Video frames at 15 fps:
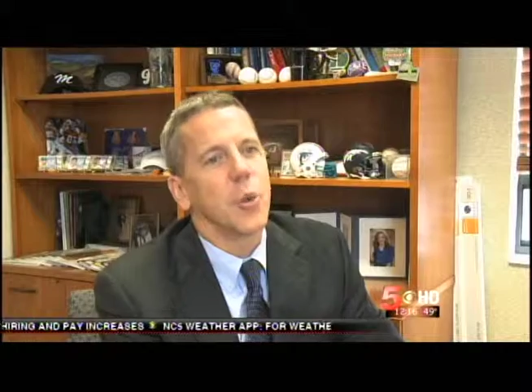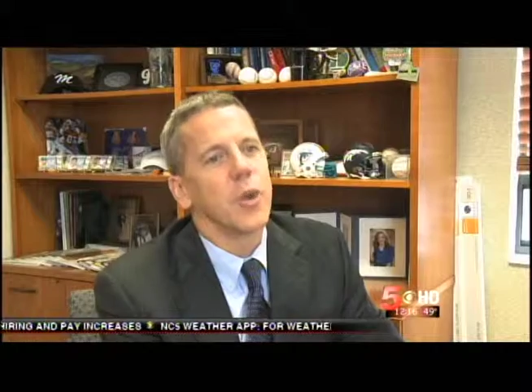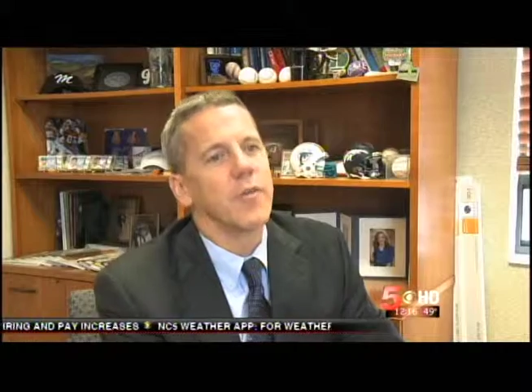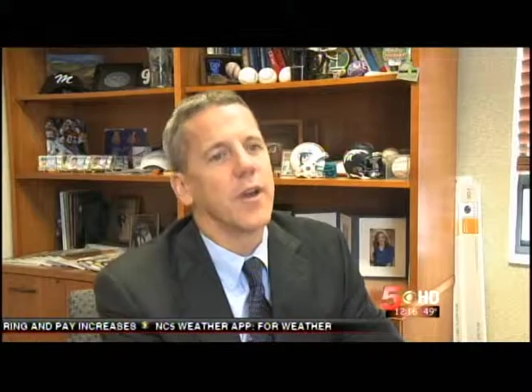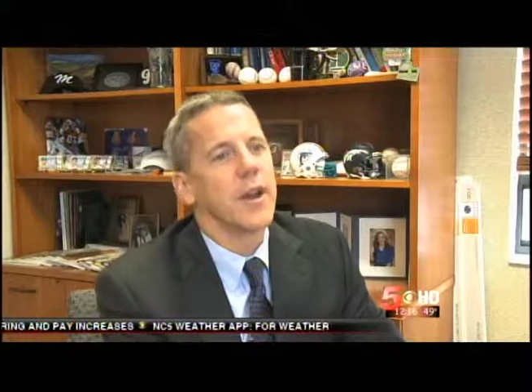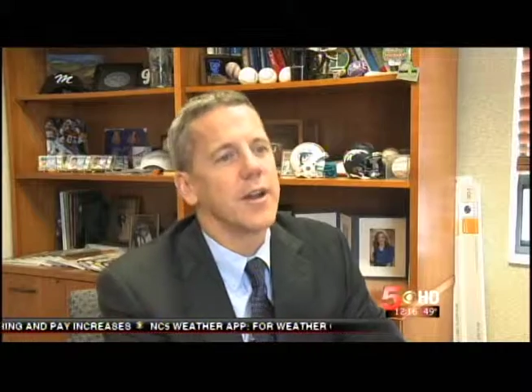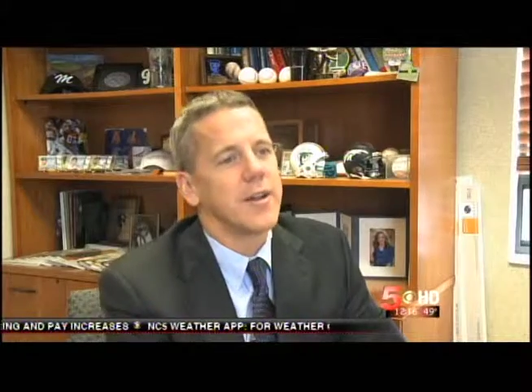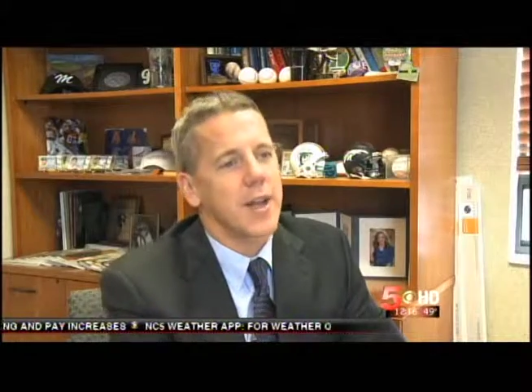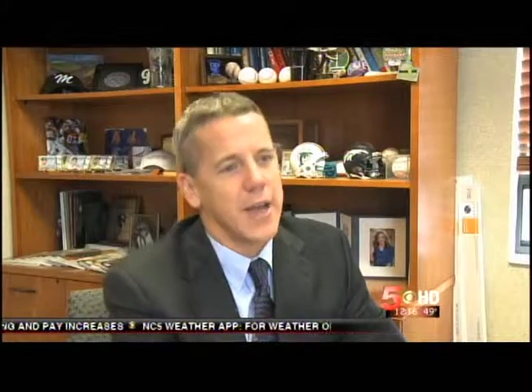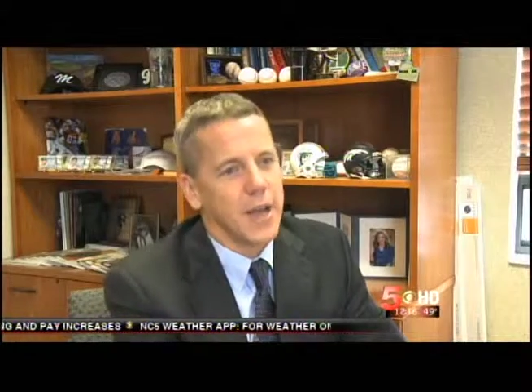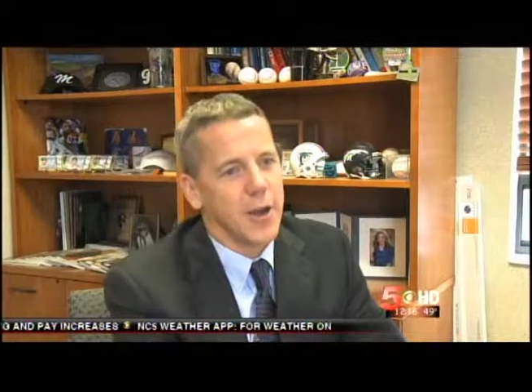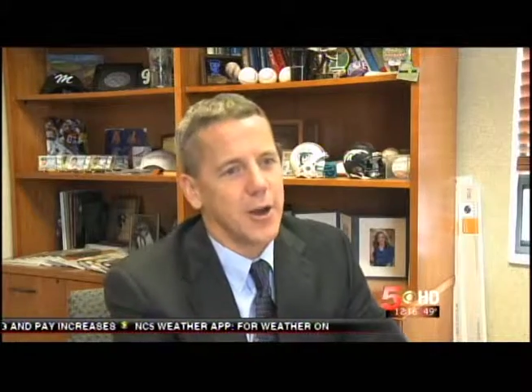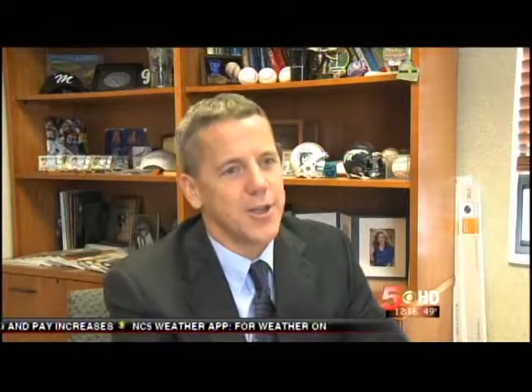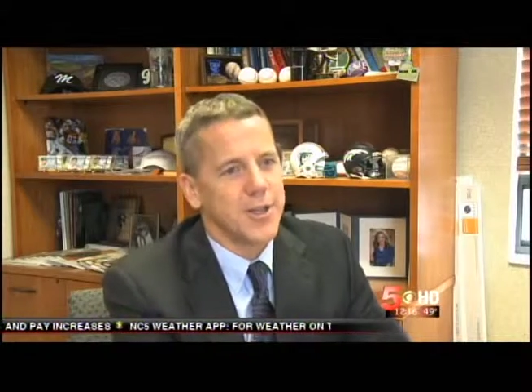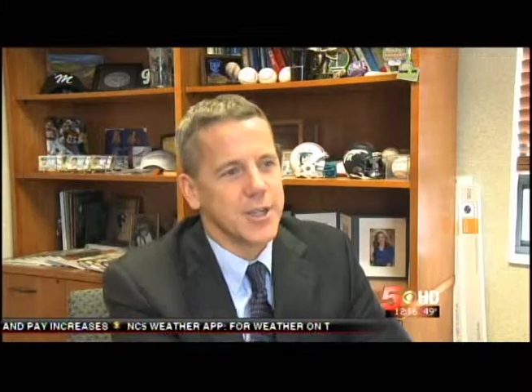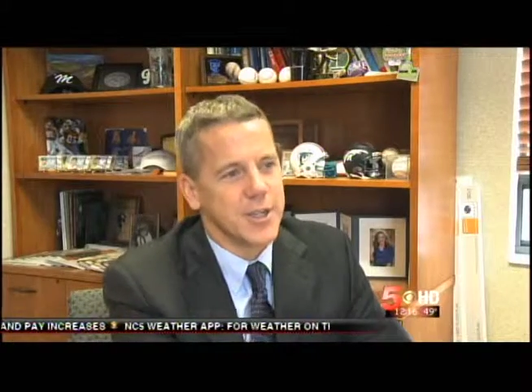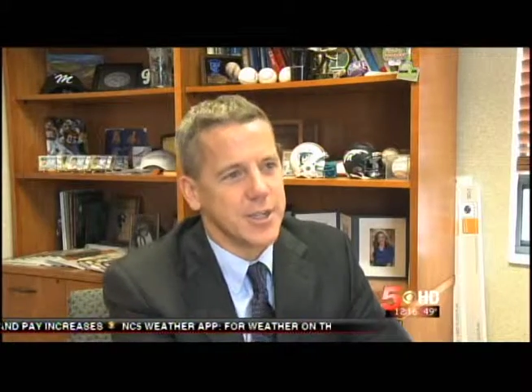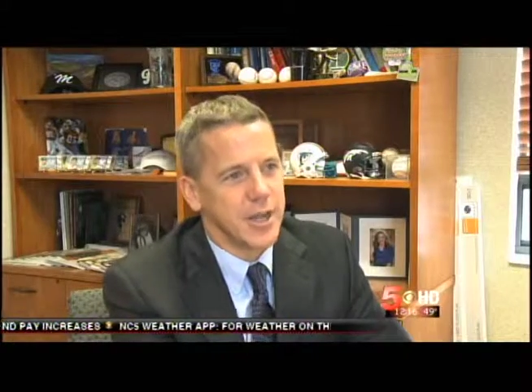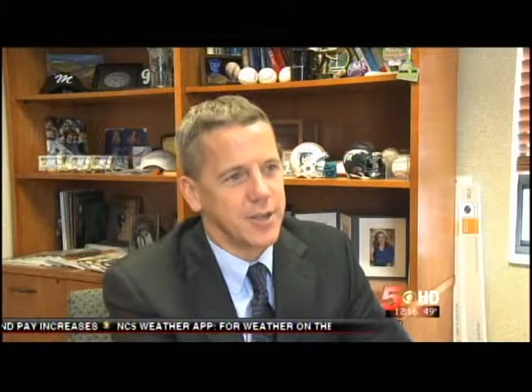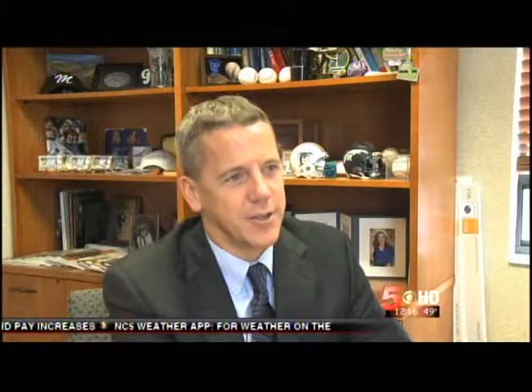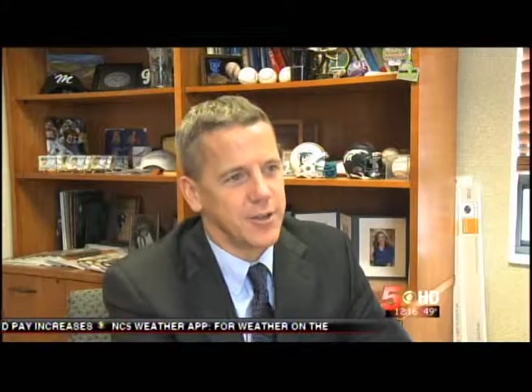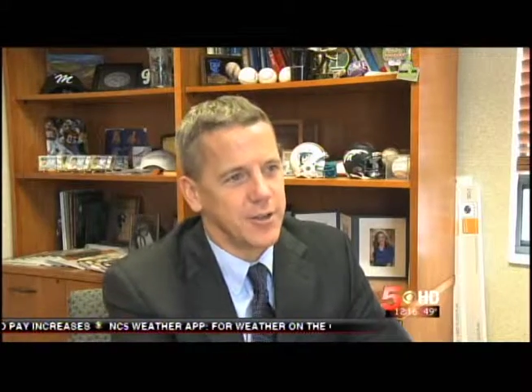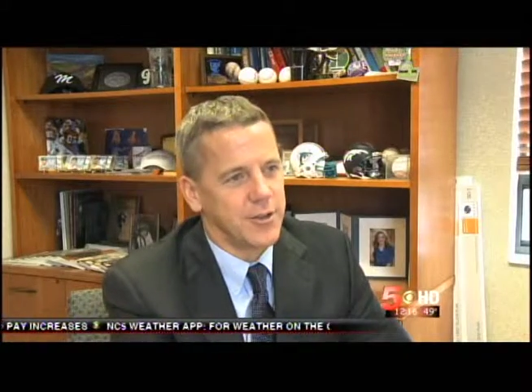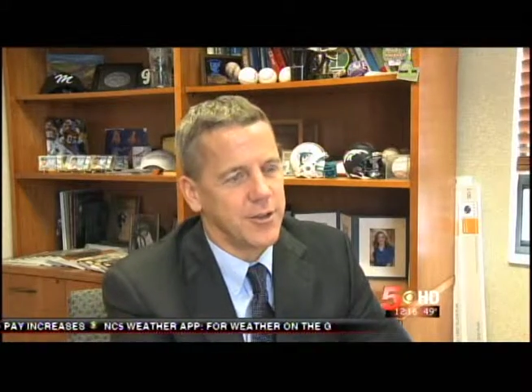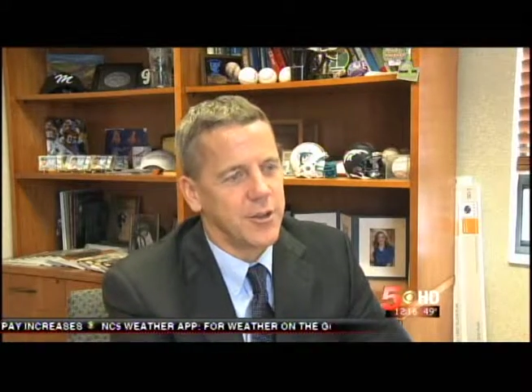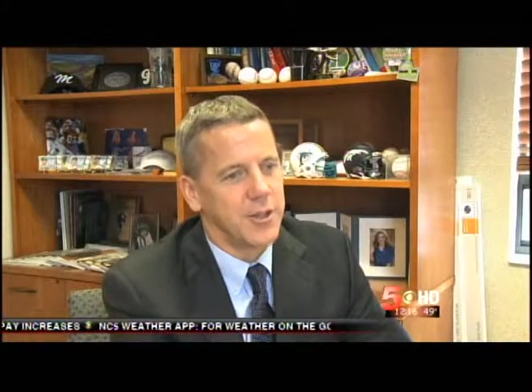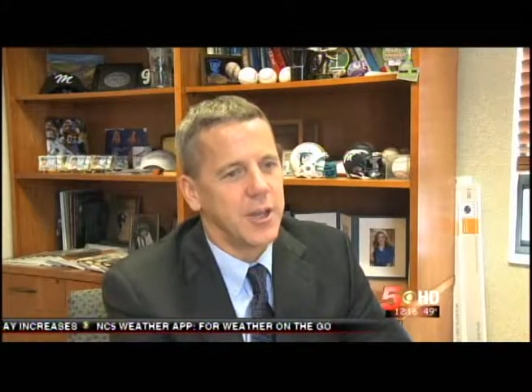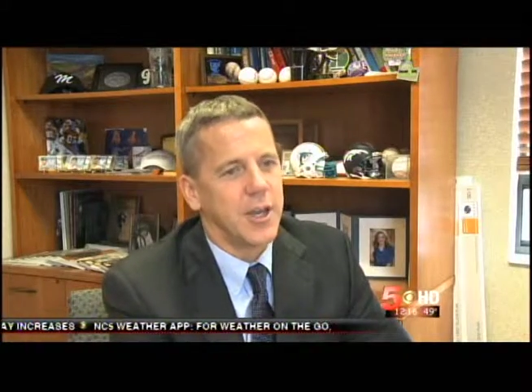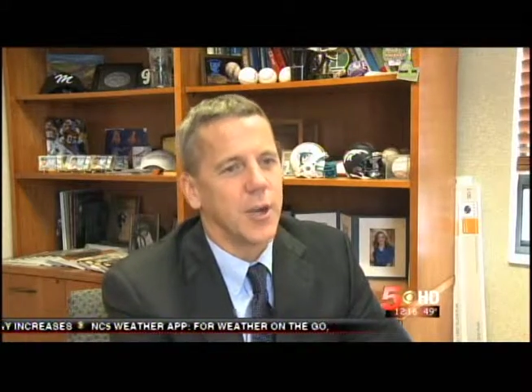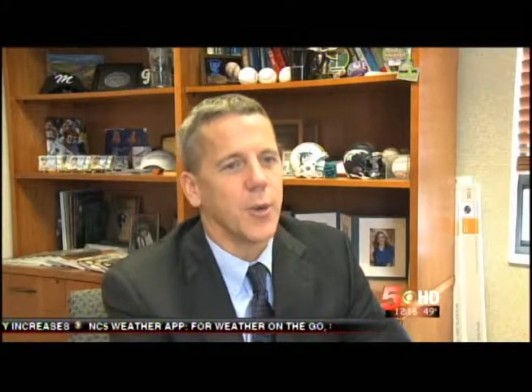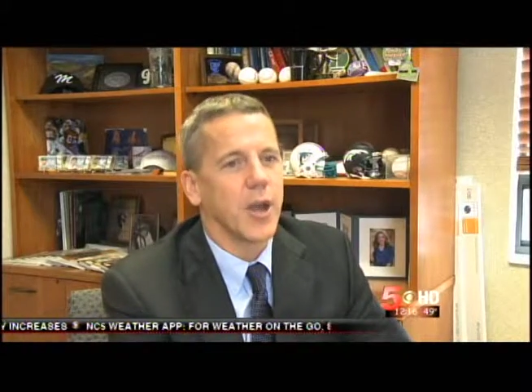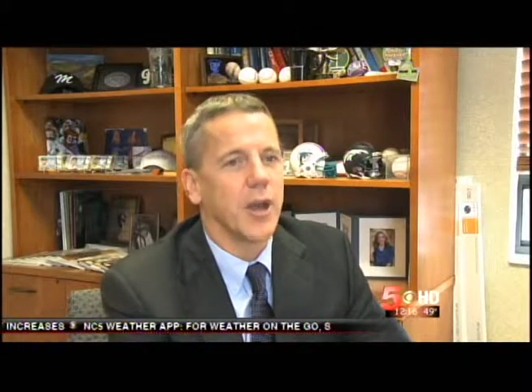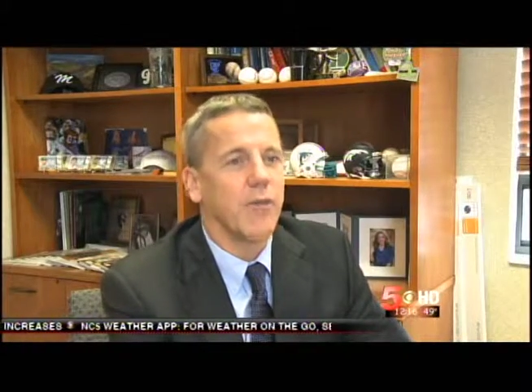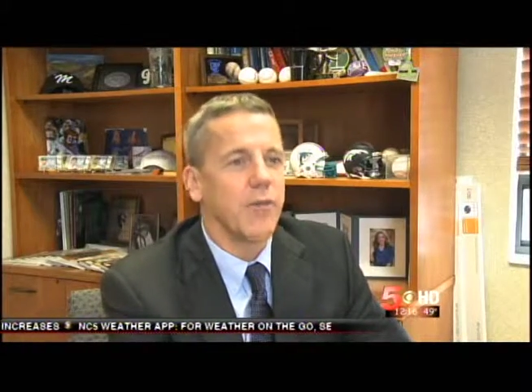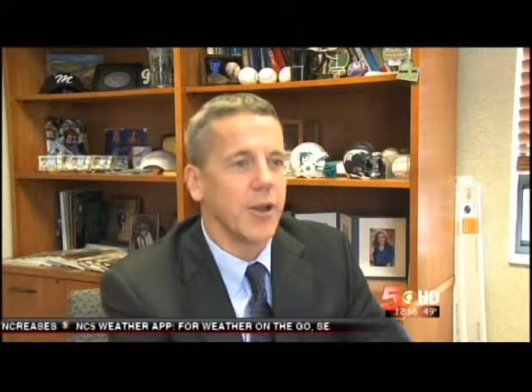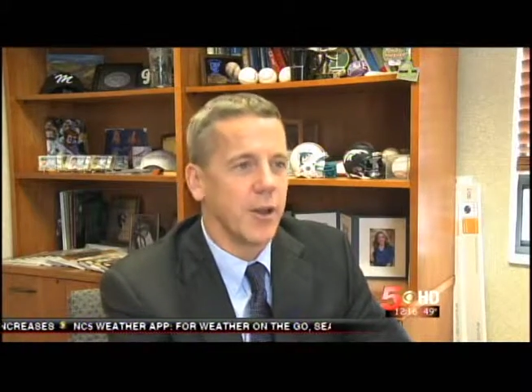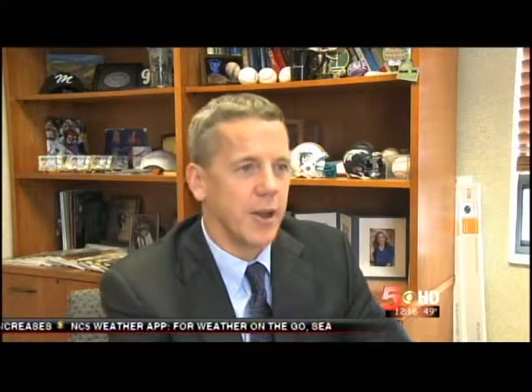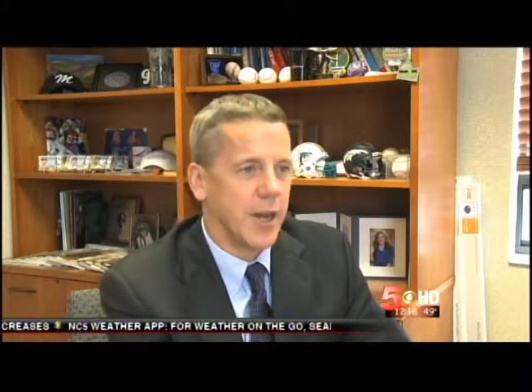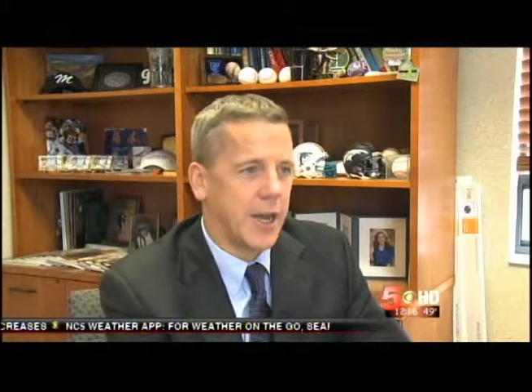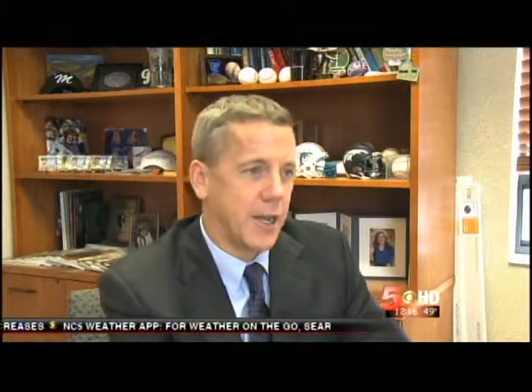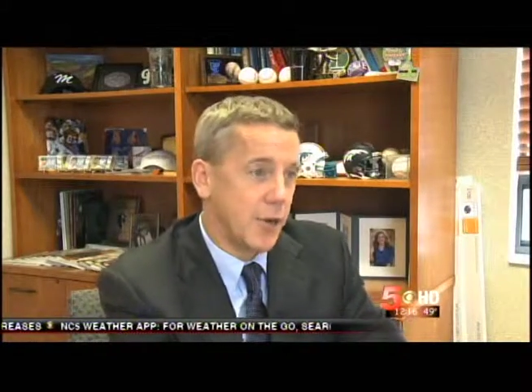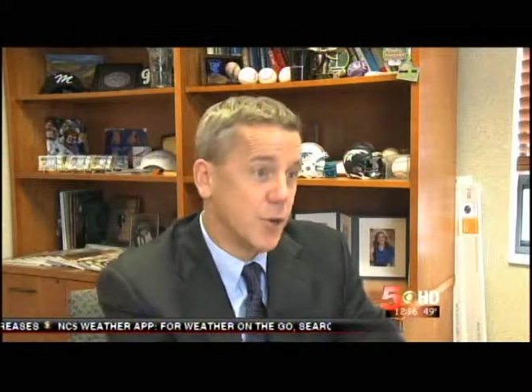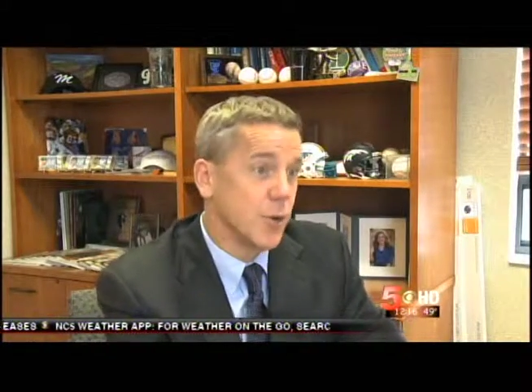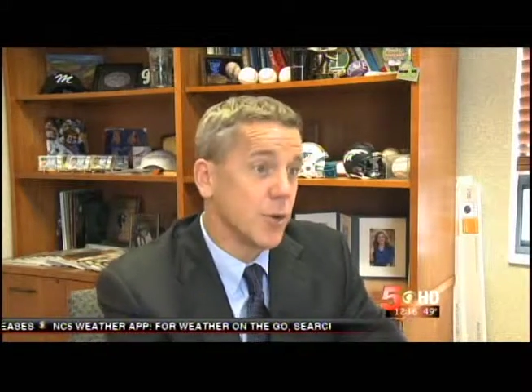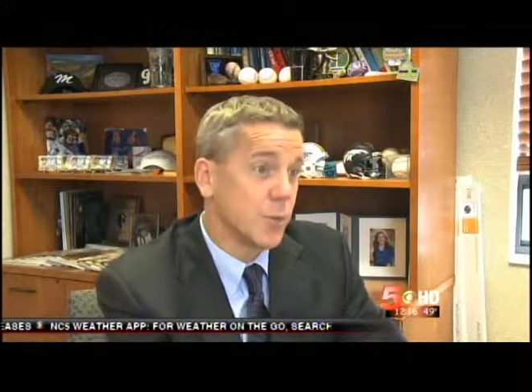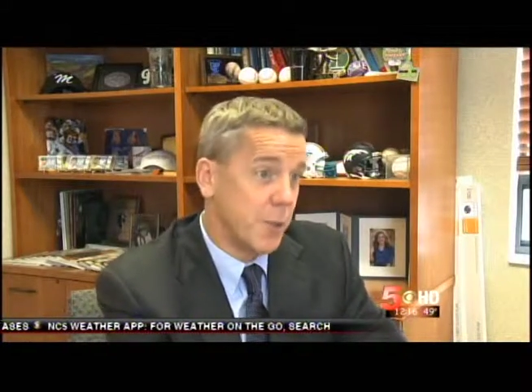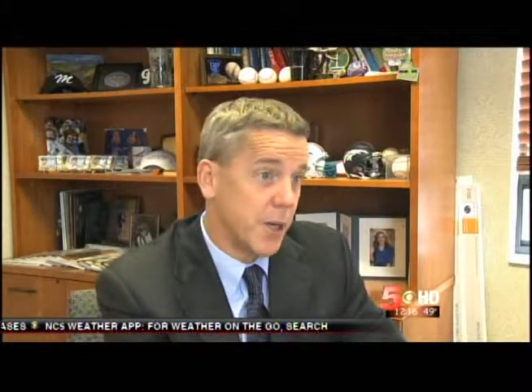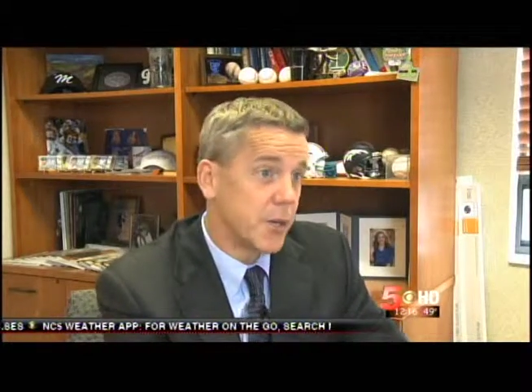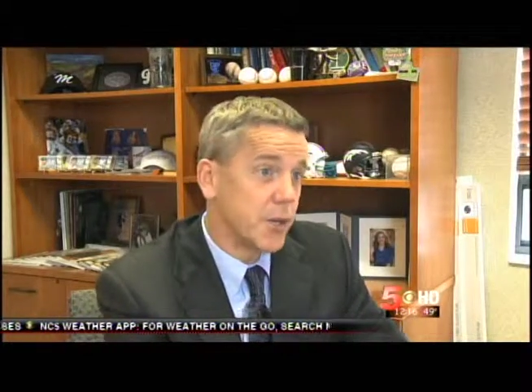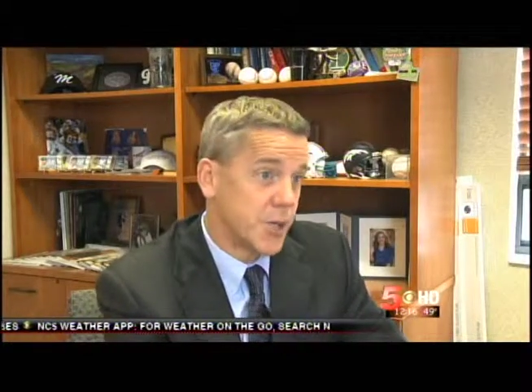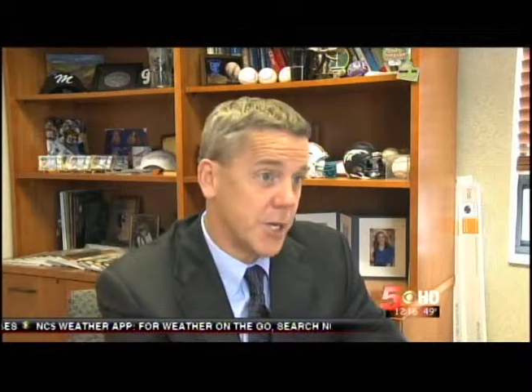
we've got to take our successes and we've got to figure out how to do a better